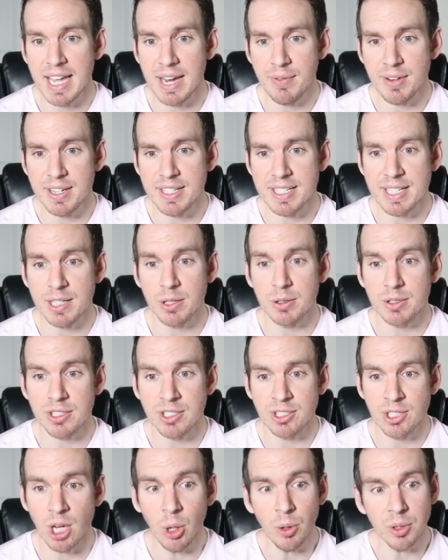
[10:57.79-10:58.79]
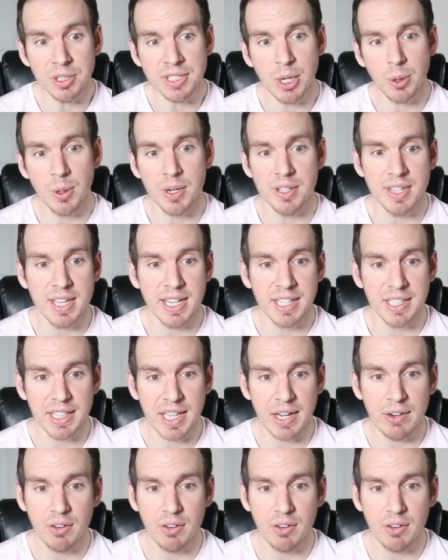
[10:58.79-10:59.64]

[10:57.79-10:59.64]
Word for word: every single solitary thing in the